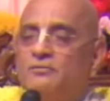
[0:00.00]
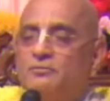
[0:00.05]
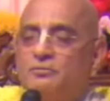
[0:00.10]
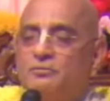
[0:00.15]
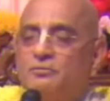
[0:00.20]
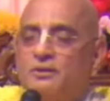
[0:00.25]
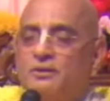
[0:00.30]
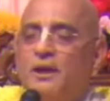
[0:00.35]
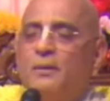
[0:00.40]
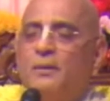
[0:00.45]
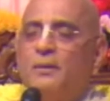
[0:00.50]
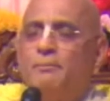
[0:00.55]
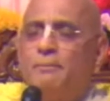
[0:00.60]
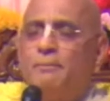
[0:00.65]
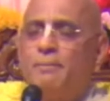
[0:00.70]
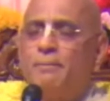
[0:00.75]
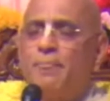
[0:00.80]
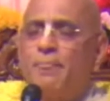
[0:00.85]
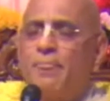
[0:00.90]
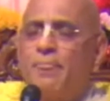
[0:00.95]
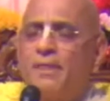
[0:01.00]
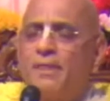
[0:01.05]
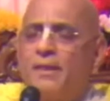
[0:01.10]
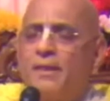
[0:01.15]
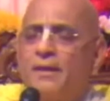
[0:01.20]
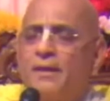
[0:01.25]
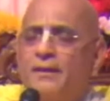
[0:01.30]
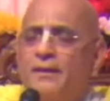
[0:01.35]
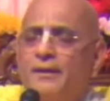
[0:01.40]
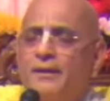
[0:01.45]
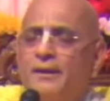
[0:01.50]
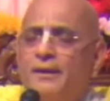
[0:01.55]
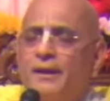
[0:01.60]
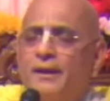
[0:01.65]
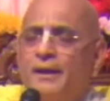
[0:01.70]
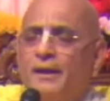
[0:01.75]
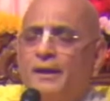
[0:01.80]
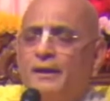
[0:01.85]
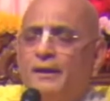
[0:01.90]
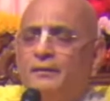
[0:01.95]
to them,
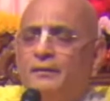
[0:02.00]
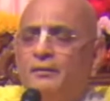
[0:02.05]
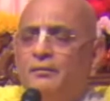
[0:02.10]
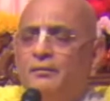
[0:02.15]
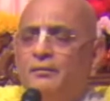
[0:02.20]
and